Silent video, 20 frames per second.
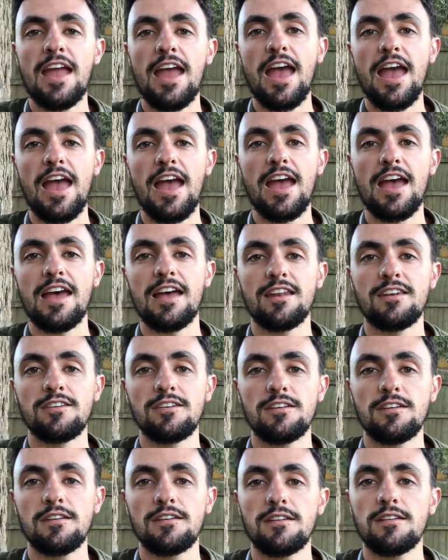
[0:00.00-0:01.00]
And
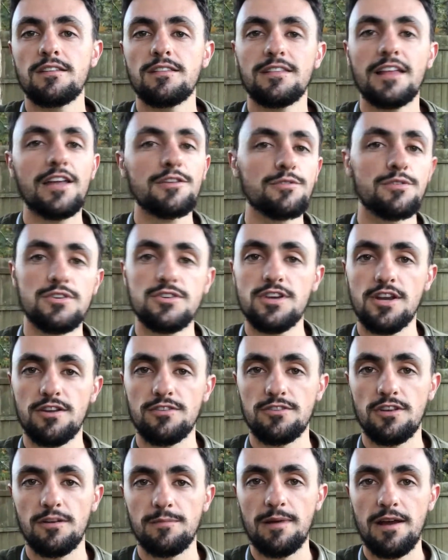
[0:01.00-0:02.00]
that's what this channel
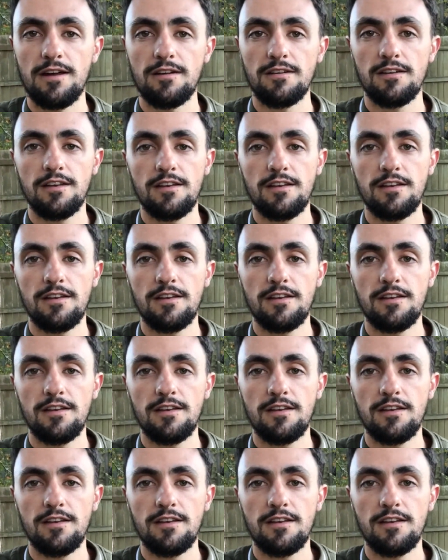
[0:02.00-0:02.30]
is all about.